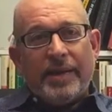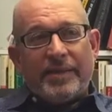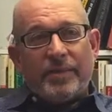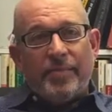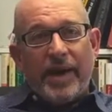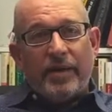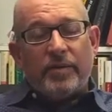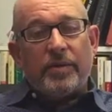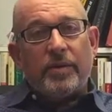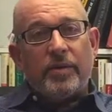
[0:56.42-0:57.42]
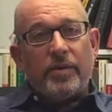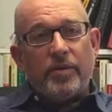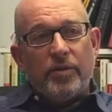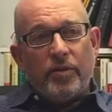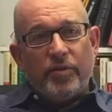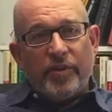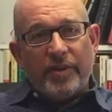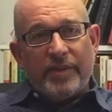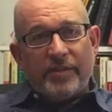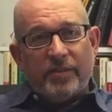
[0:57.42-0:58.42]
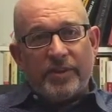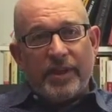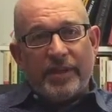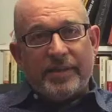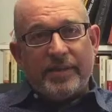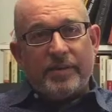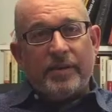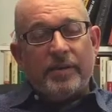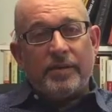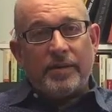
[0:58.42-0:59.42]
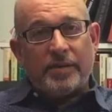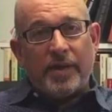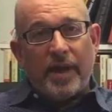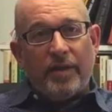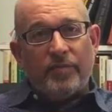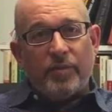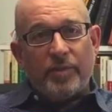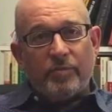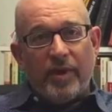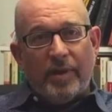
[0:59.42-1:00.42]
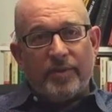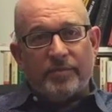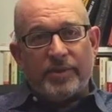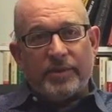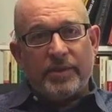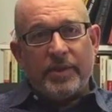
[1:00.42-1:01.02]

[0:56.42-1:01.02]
It's about using the association to solve human problems.